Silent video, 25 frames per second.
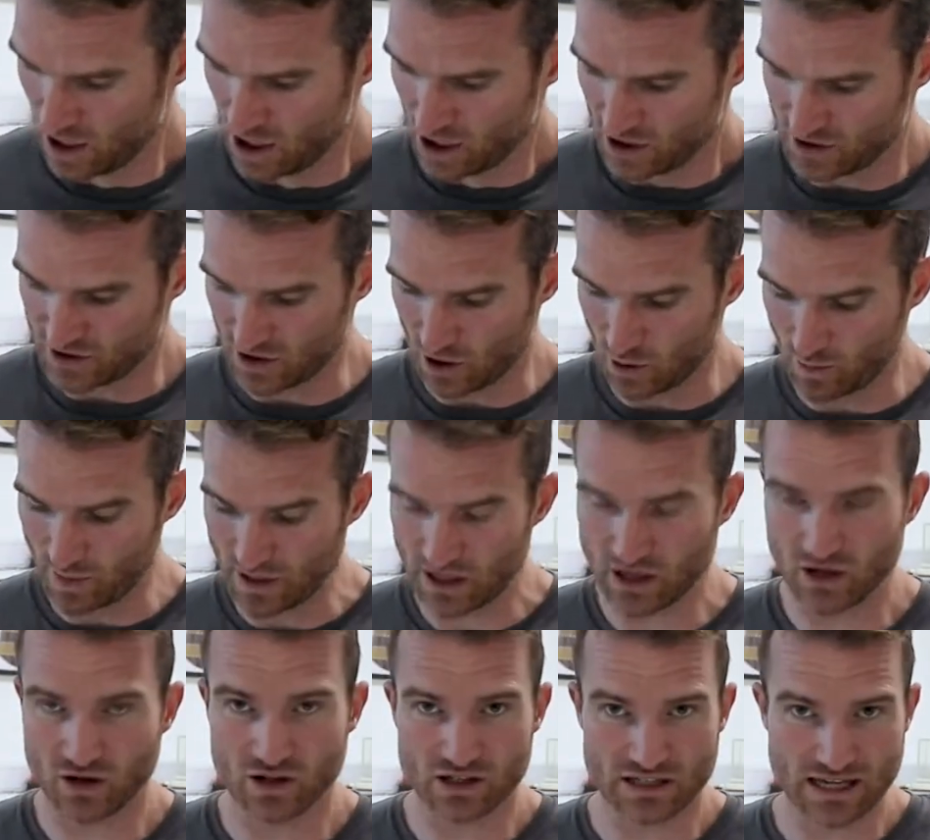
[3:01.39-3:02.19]
So
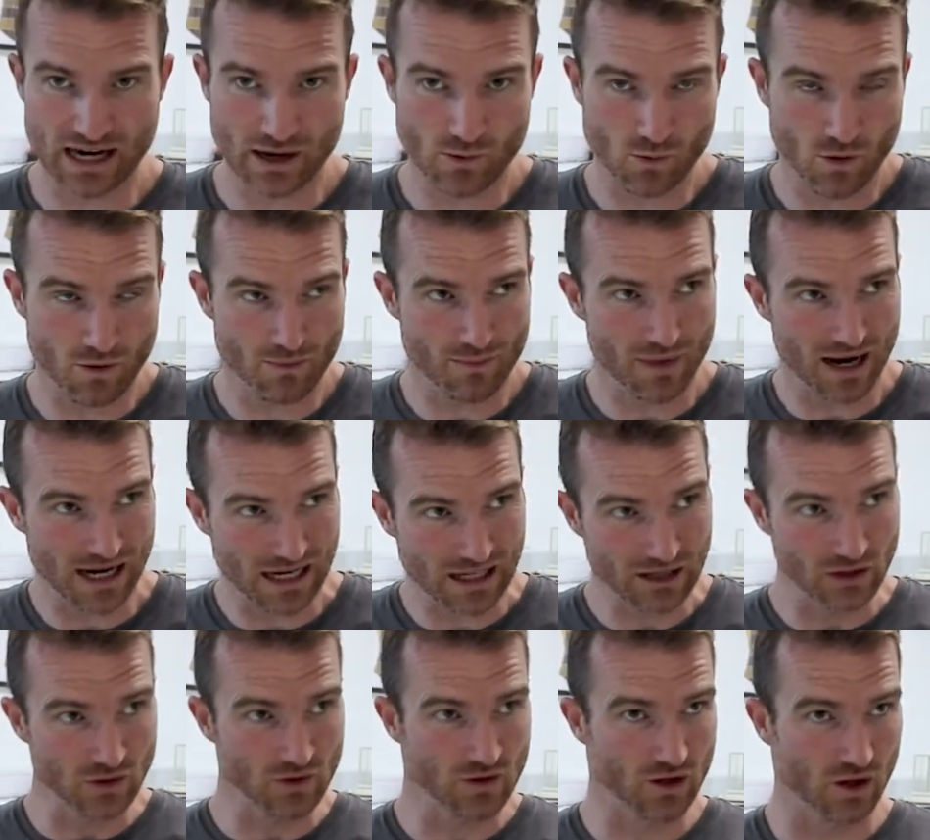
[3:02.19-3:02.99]
because I want my
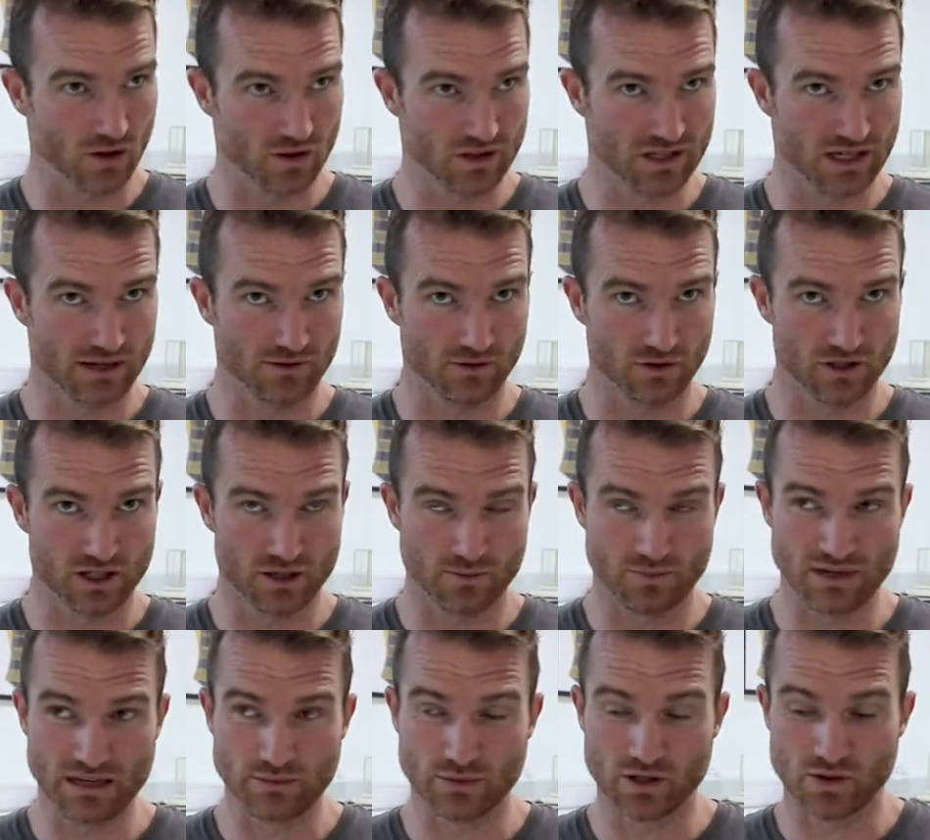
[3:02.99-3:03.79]
glucose level to
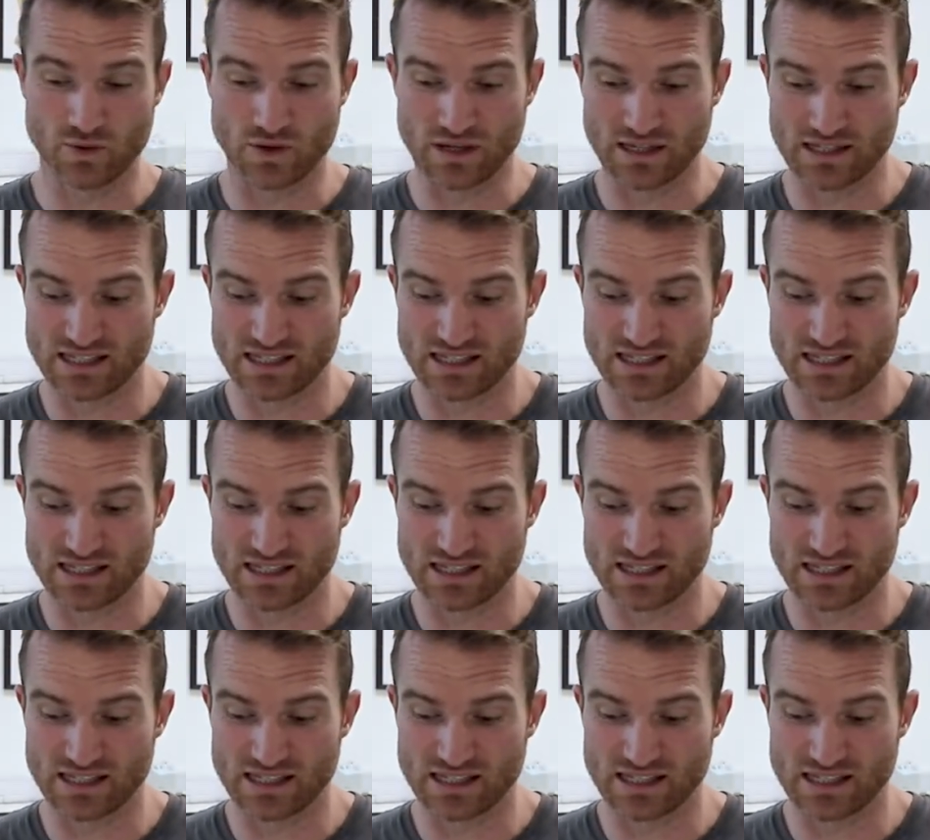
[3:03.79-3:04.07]
be between